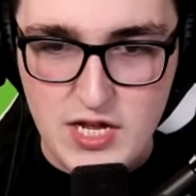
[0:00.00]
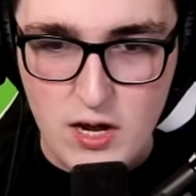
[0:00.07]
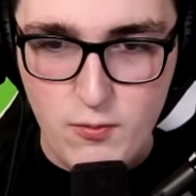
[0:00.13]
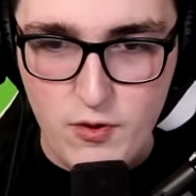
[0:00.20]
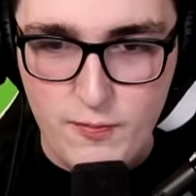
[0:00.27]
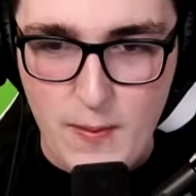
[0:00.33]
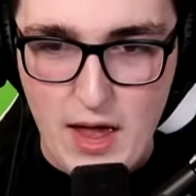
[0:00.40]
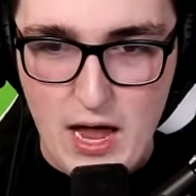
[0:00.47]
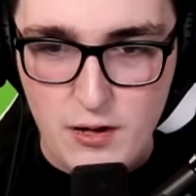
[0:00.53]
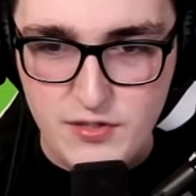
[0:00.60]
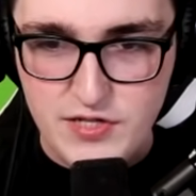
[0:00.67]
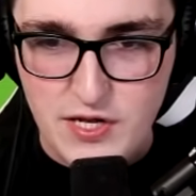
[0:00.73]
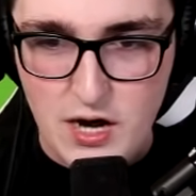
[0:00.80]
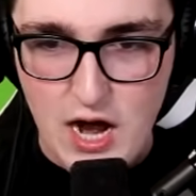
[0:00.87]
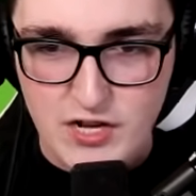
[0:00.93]
done with my
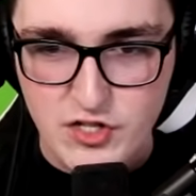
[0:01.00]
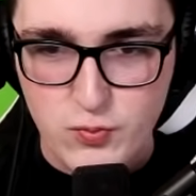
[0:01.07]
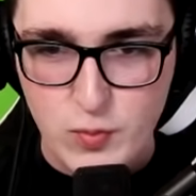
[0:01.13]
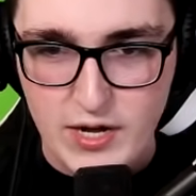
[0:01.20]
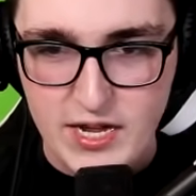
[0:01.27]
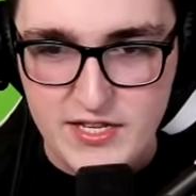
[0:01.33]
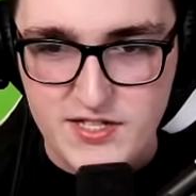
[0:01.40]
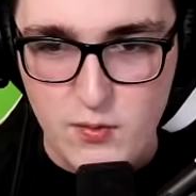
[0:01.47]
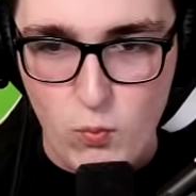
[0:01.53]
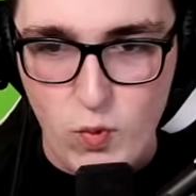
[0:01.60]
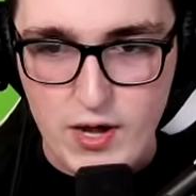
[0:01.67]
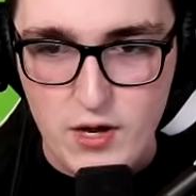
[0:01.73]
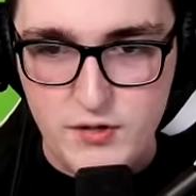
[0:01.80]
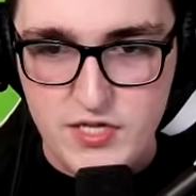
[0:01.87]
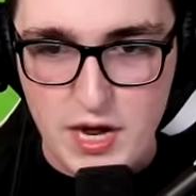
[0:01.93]
house here. I just want to get some
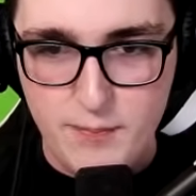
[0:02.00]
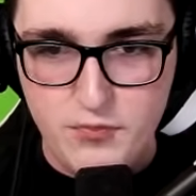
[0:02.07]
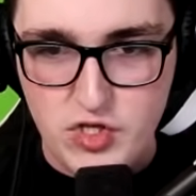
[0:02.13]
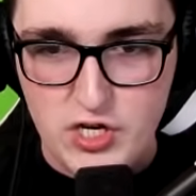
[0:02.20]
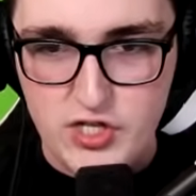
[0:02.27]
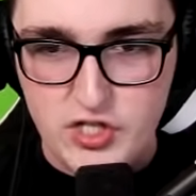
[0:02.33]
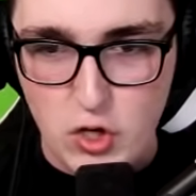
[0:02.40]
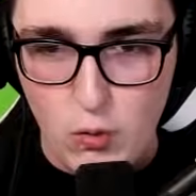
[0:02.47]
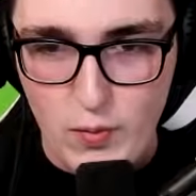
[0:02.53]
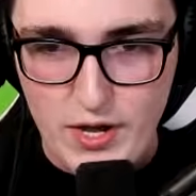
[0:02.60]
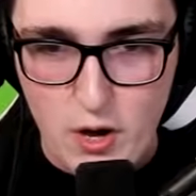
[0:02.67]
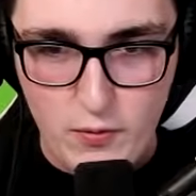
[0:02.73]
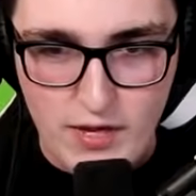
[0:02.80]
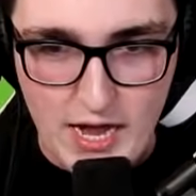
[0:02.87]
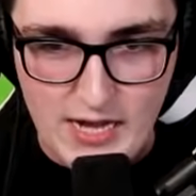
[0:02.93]
windows up just so we
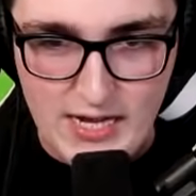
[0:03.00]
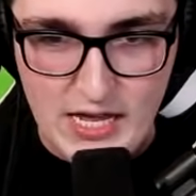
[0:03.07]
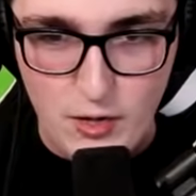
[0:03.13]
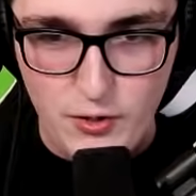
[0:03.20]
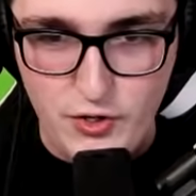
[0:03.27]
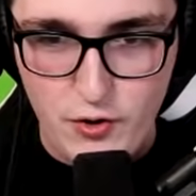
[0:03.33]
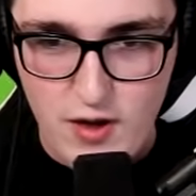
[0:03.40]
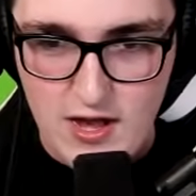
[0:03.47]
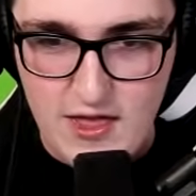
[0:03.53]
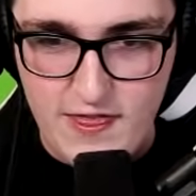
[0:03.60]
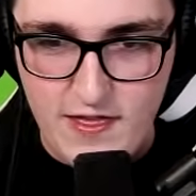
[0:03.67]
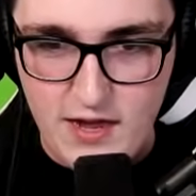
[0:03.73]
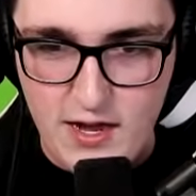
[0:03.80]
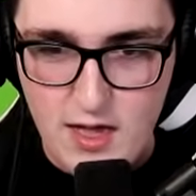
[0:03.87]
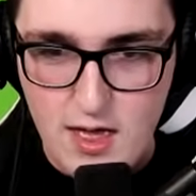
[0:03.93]
don't get killed or
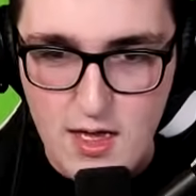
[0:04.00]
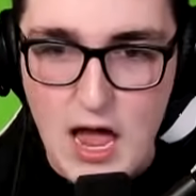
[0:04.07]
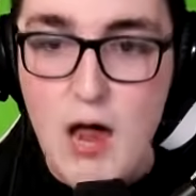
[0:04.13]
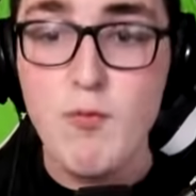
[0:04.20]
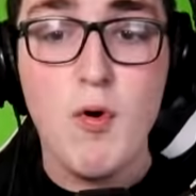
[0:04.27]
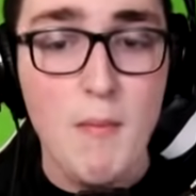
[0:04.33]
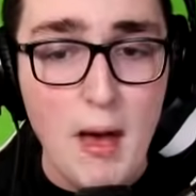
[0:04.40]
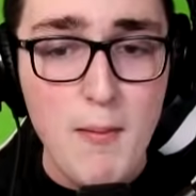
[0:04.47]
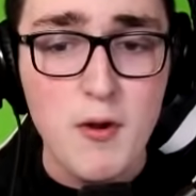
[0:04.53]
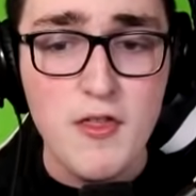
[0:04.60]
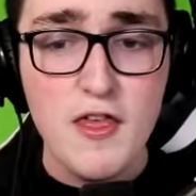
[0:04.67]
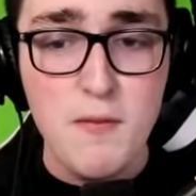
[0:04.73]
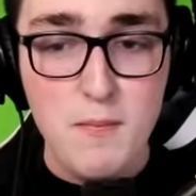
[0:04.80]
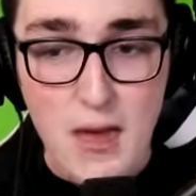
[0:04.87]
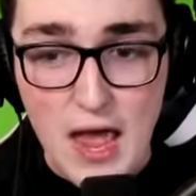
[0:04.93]
anything. And remember,
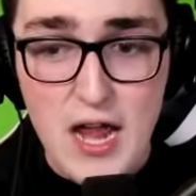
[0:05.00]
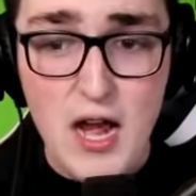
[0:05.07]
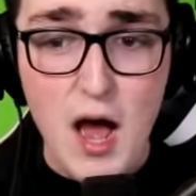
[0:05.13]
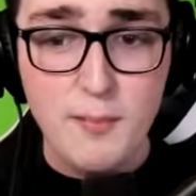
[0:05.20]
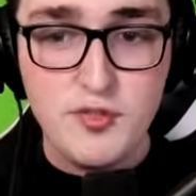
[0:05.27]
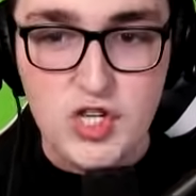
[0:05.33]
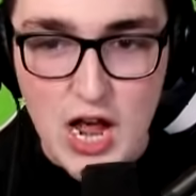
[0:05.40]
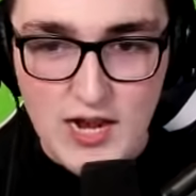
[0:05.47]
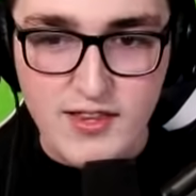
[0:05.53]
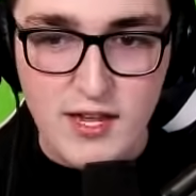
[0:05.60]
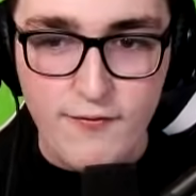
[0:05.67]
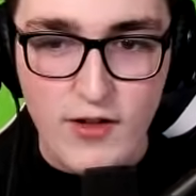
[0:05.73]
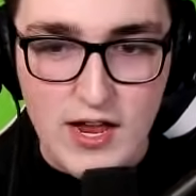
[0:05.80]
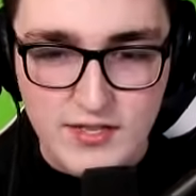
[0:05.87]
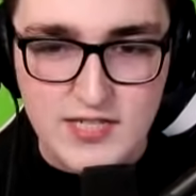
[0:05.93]
the main
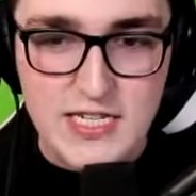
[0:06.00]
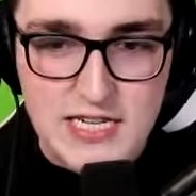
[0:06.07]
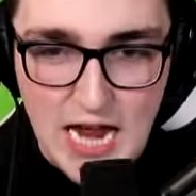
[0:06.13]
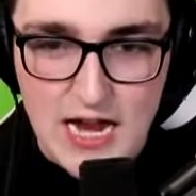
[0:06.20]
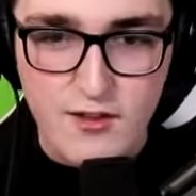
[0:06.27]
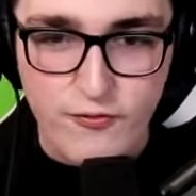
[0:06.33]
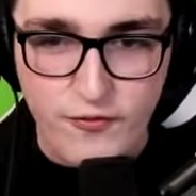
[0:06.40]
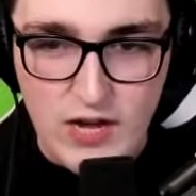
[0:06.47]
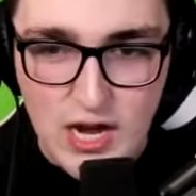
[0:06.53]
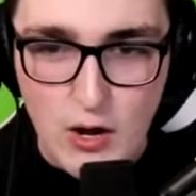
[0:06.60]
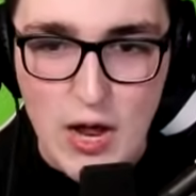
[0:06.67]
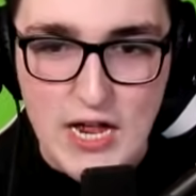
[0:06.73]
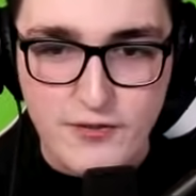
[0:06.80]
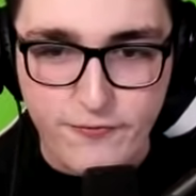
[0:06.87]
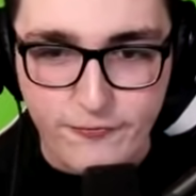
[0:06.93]
objective in today's video
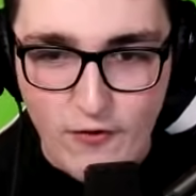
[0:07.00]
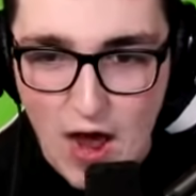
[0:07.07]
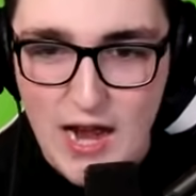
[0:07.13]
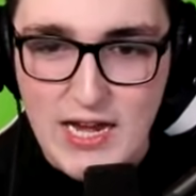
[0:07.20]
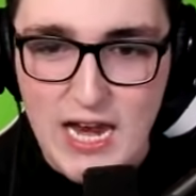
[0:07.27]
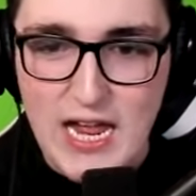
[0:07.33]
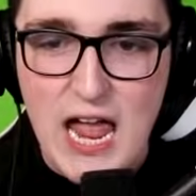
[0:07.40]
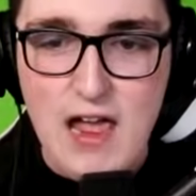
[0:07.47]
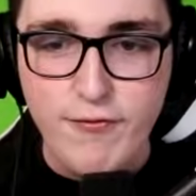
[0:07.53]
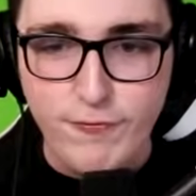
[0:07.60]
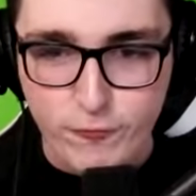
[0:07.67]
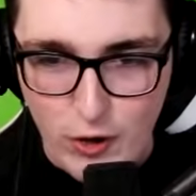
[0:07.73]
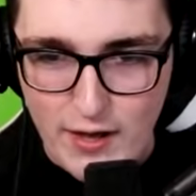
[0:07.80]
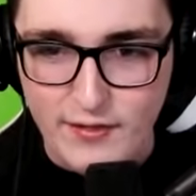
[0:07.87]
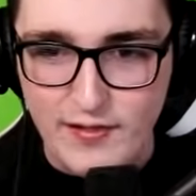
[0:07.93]
is finding a
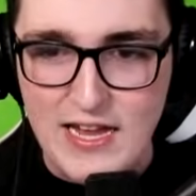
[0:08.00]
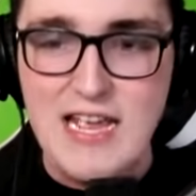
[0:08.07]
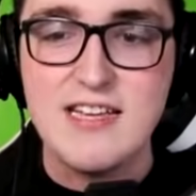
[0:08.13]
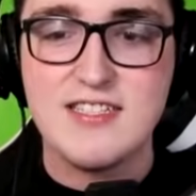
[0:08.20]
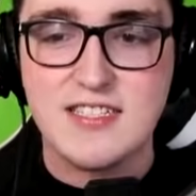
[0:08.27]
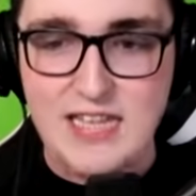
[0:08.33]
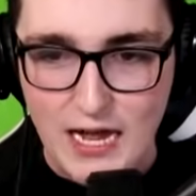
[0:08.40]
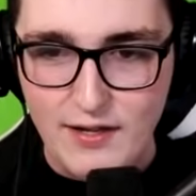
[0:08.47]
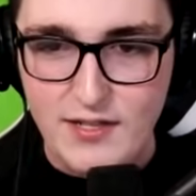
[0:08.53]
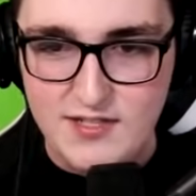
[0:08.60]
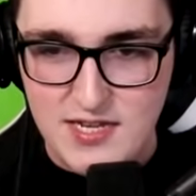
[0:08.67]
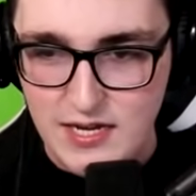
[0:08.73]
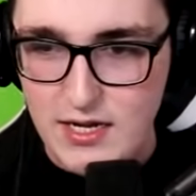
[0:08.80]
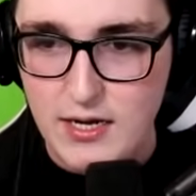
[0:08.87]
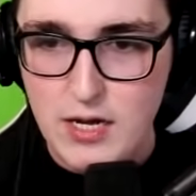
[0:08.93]
friendly
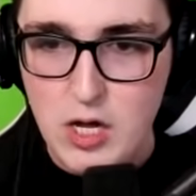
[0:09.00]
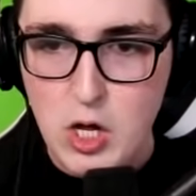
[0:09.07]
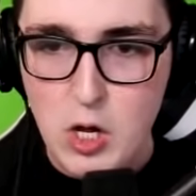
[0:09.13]
skeleton.